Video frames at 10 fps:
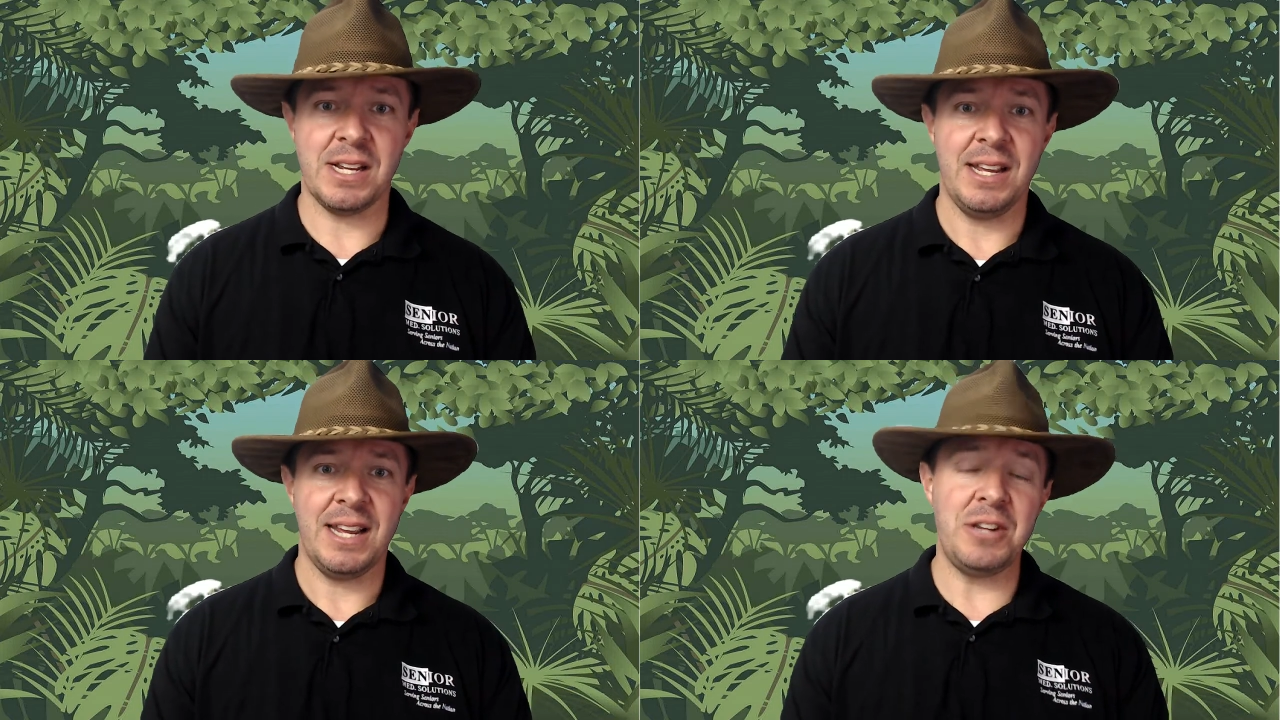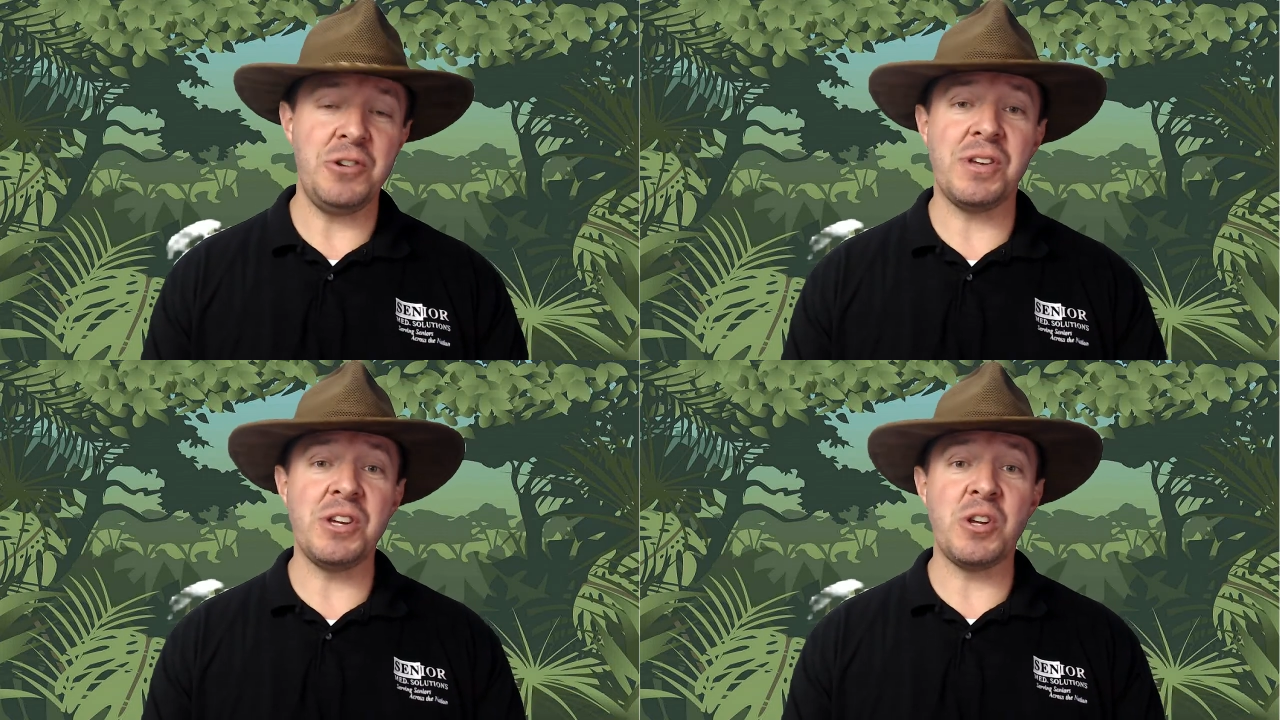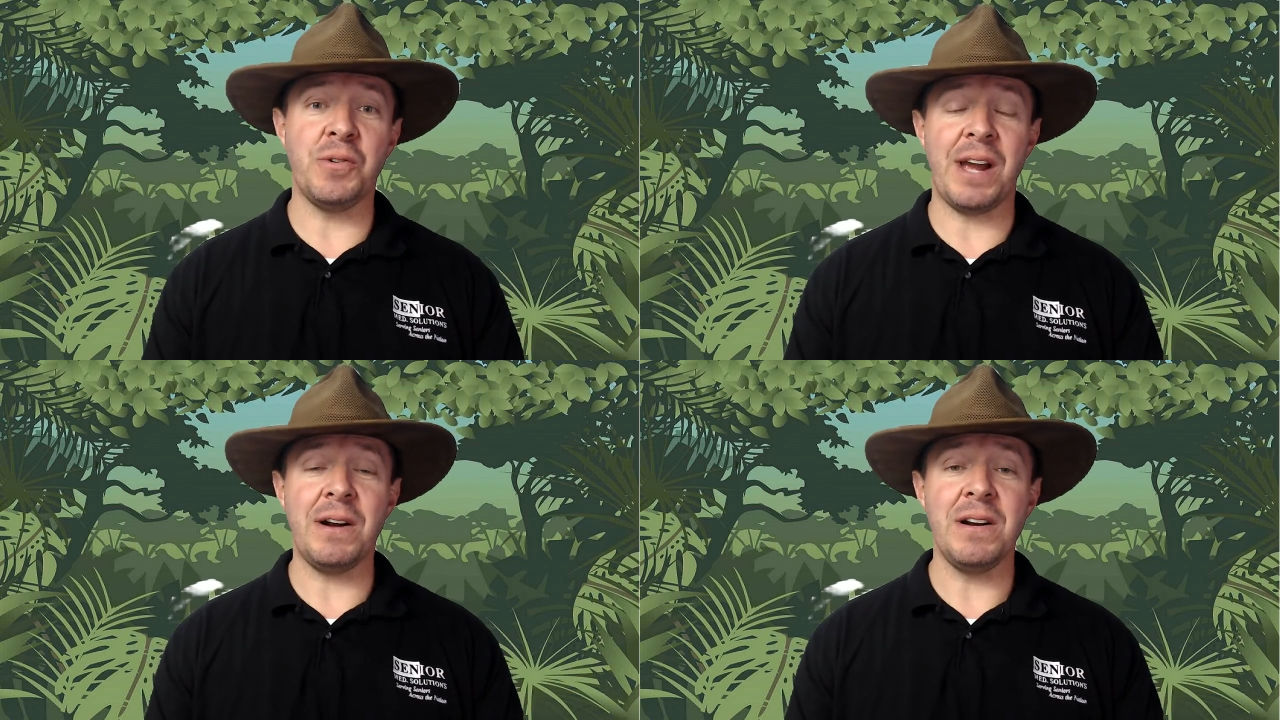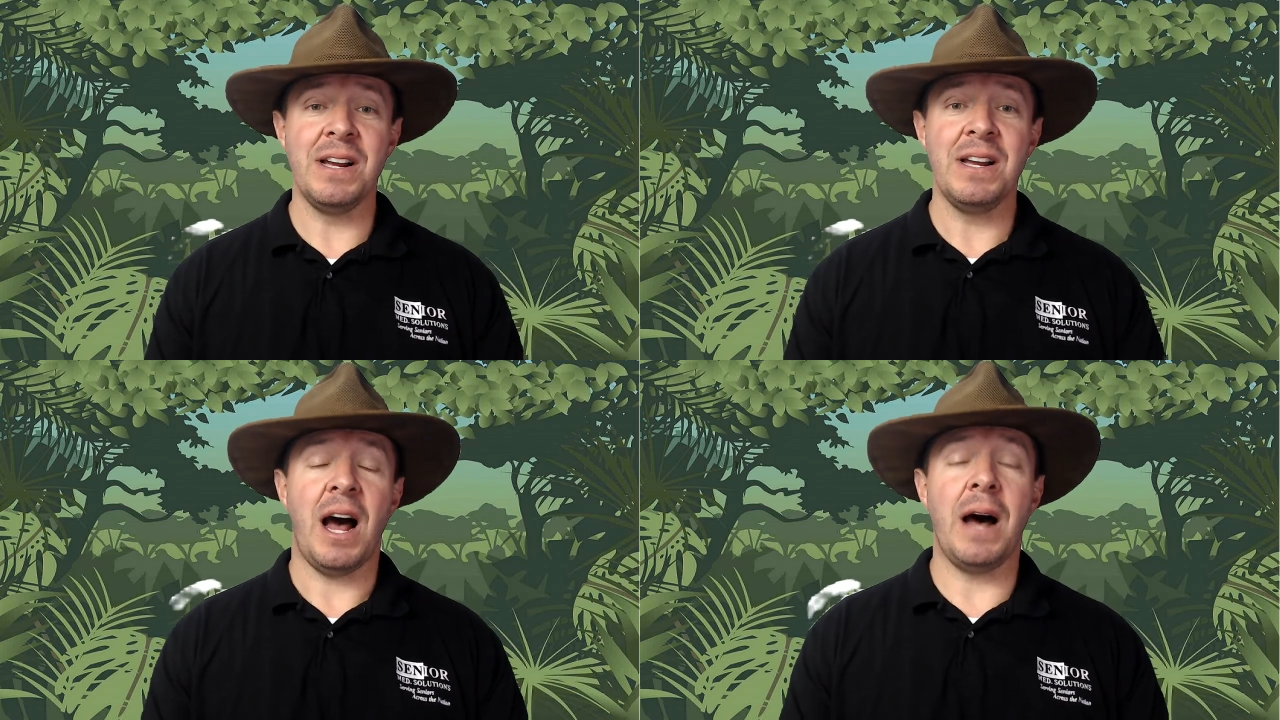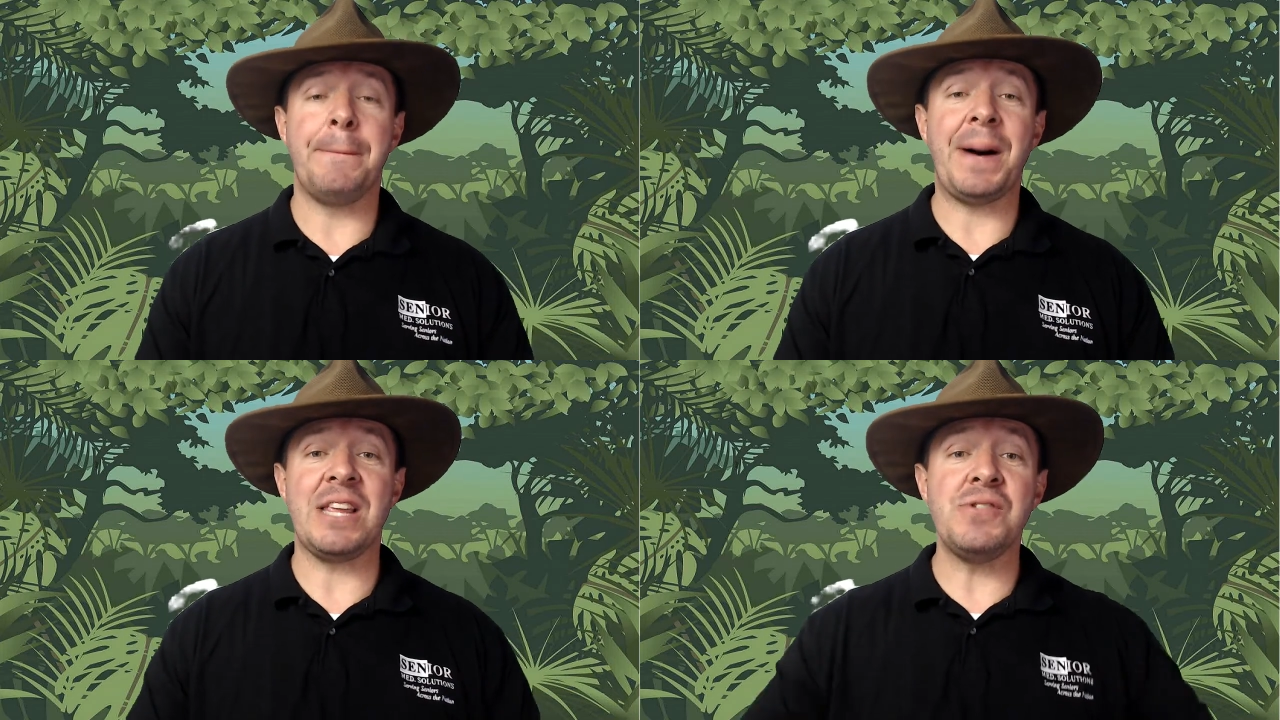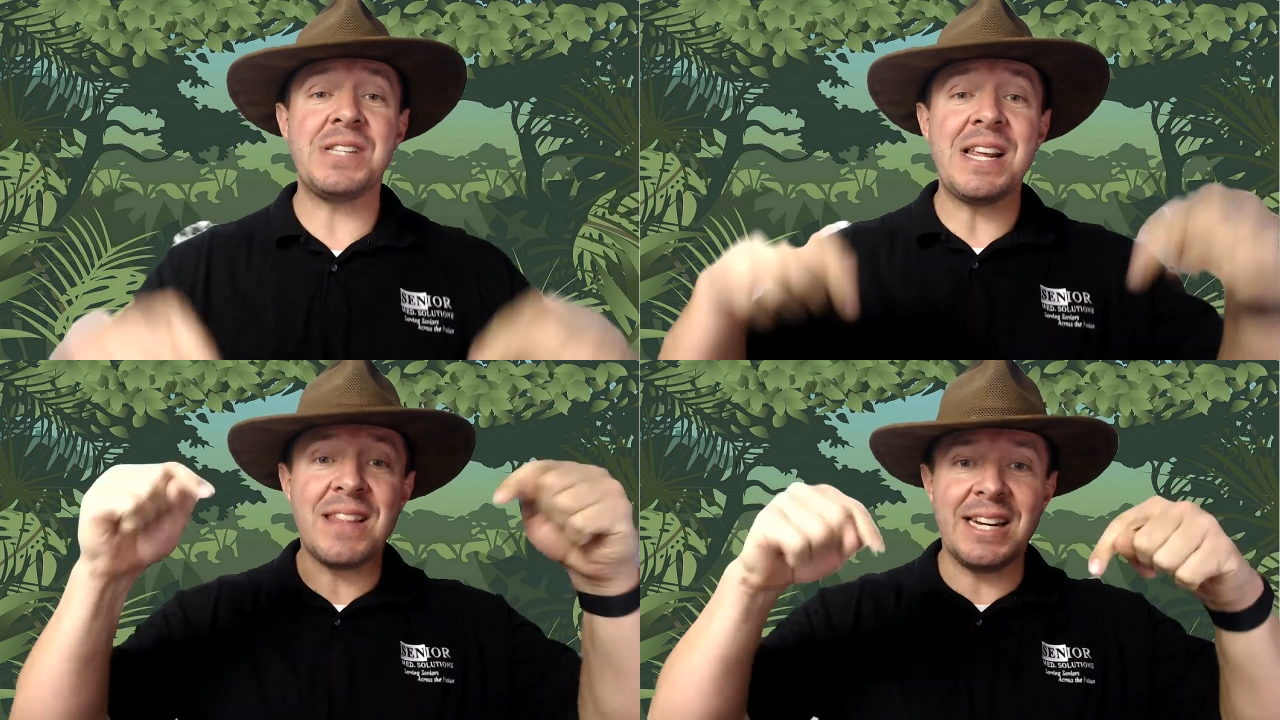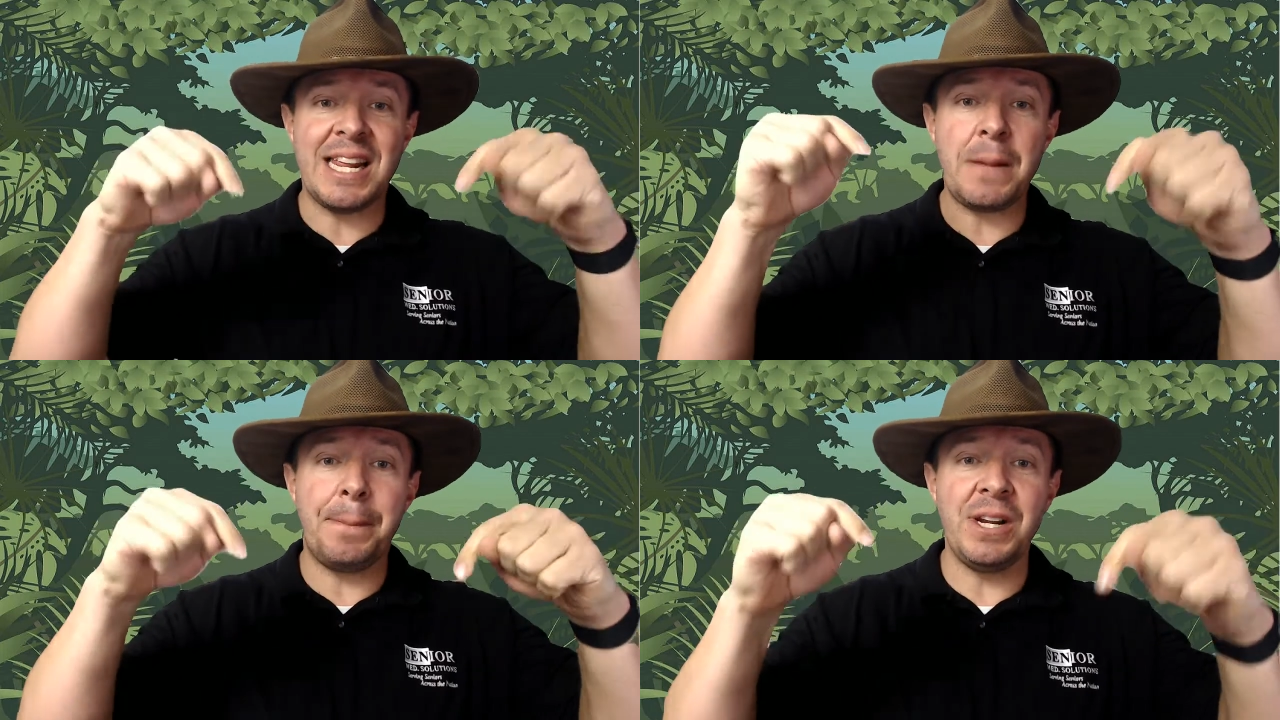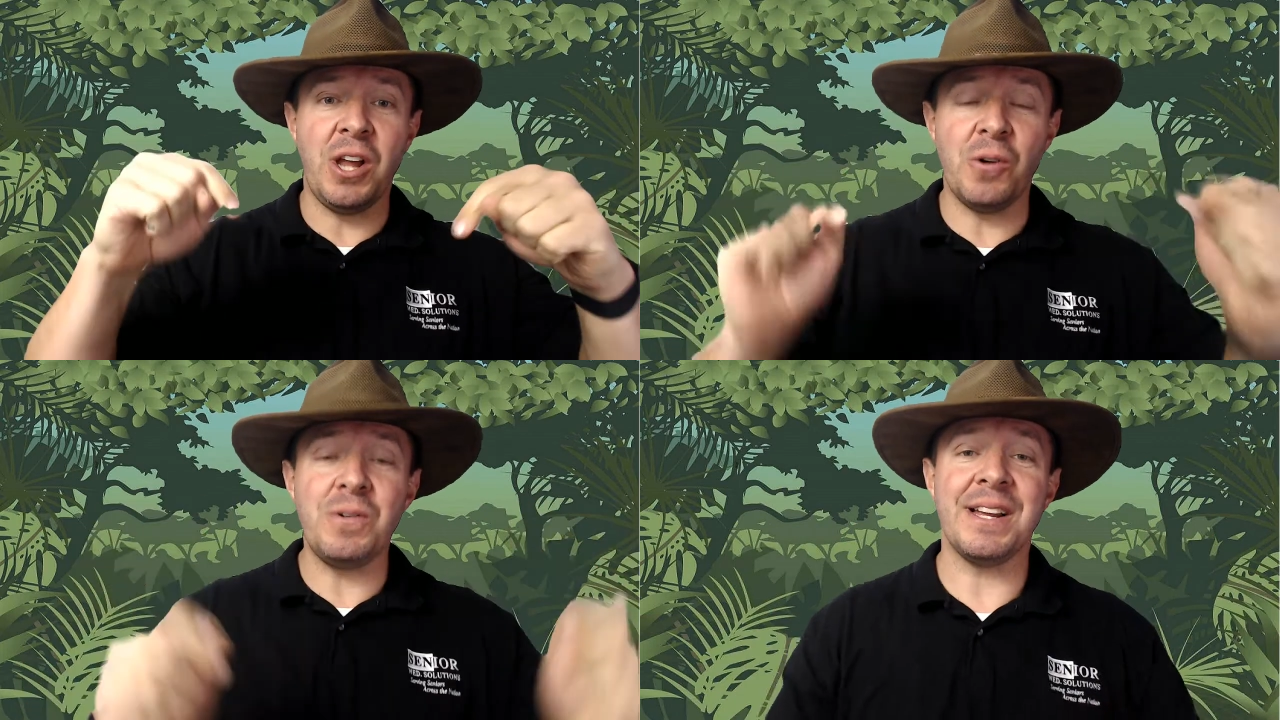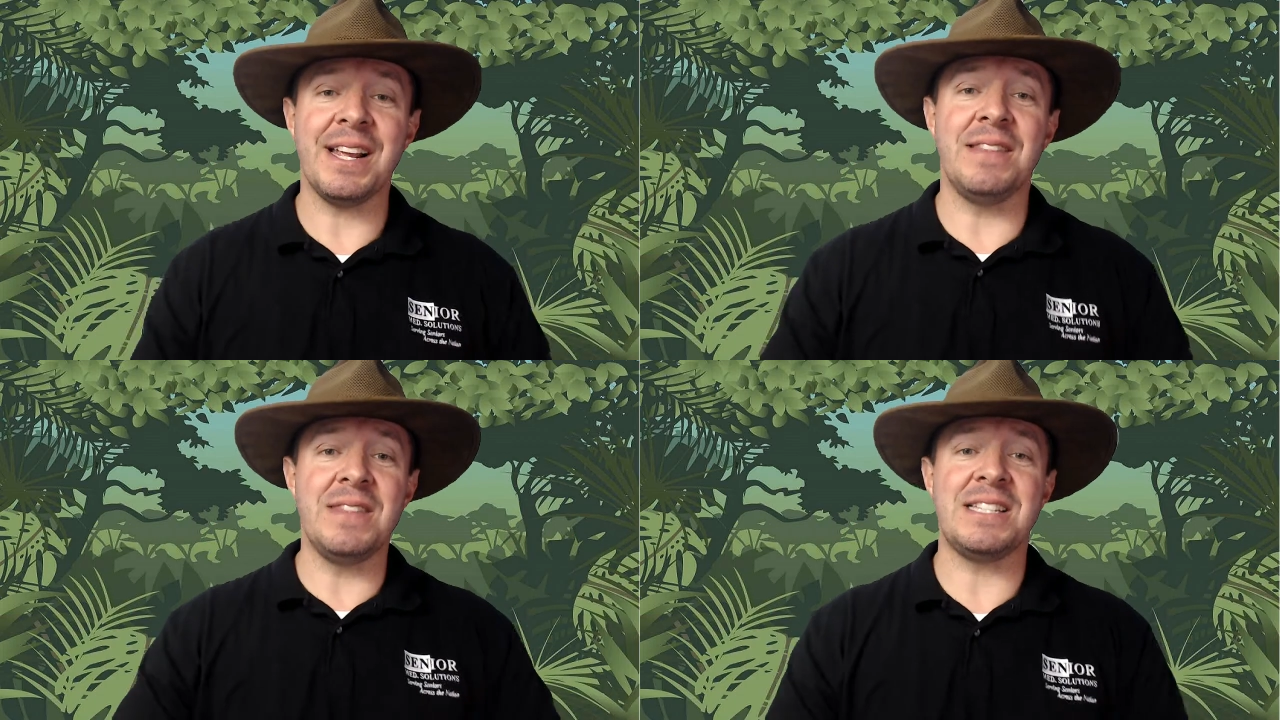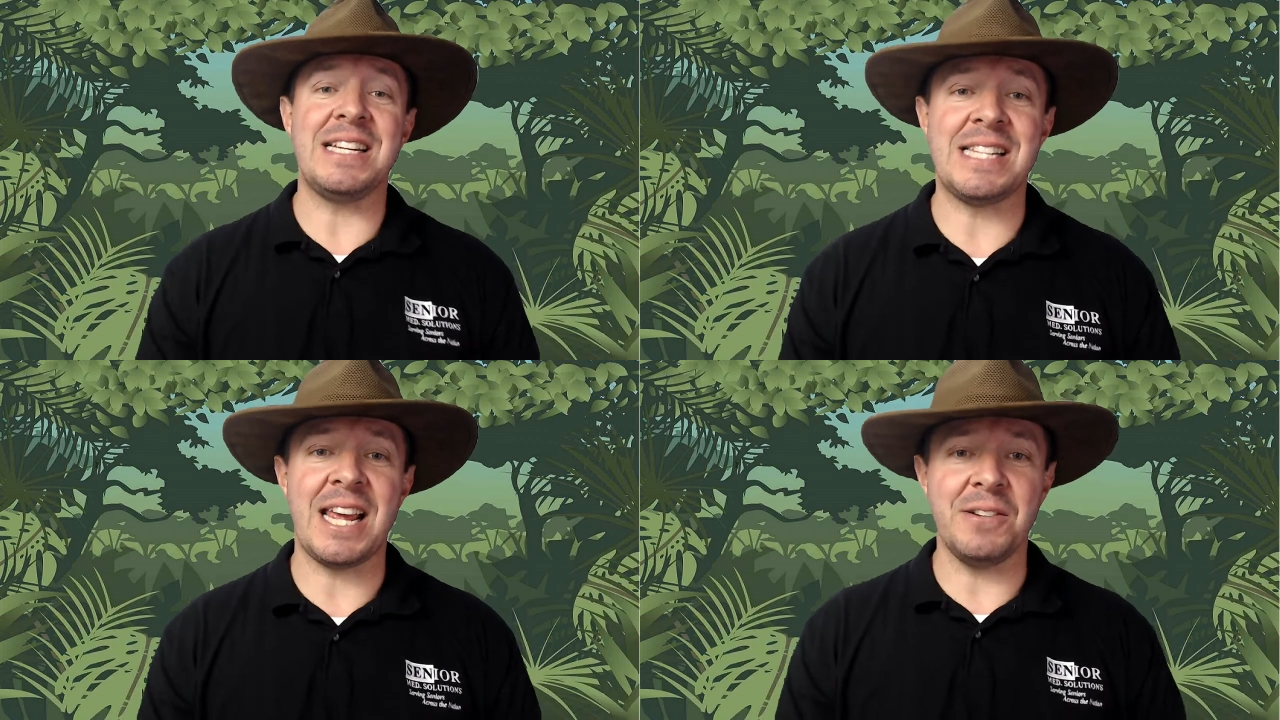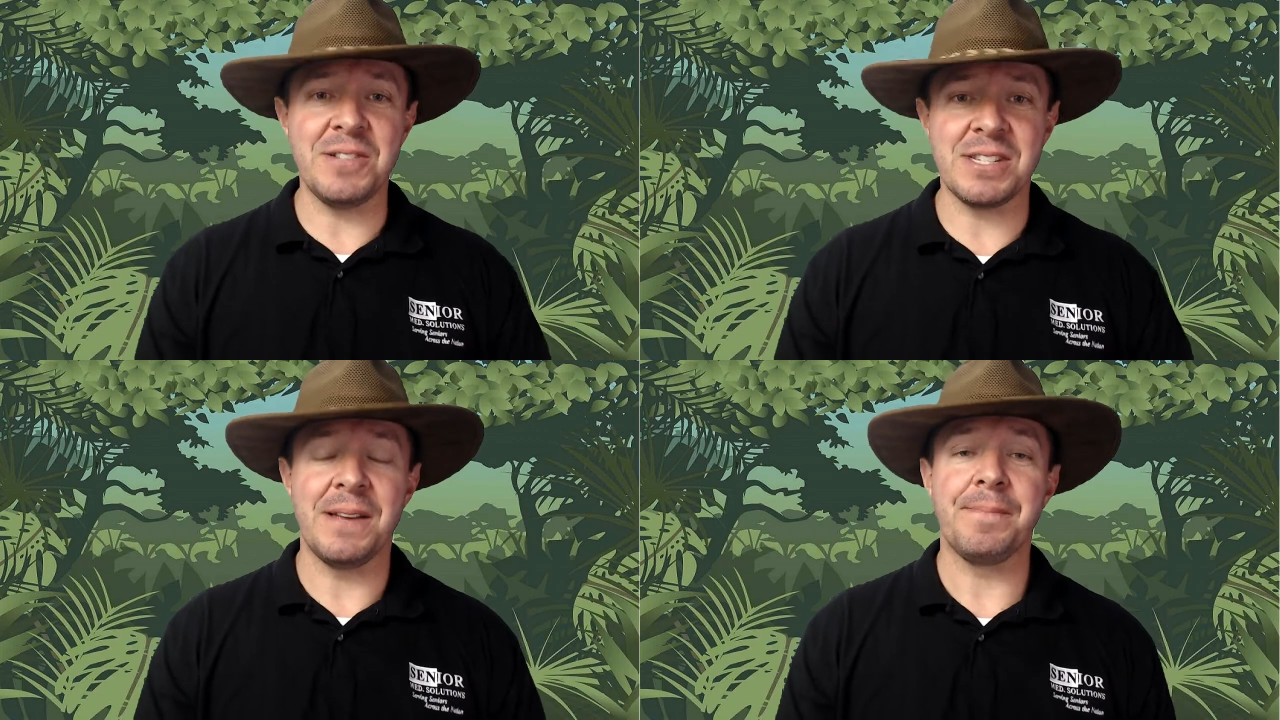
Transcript: and you can go there uh, by using the link below in the details,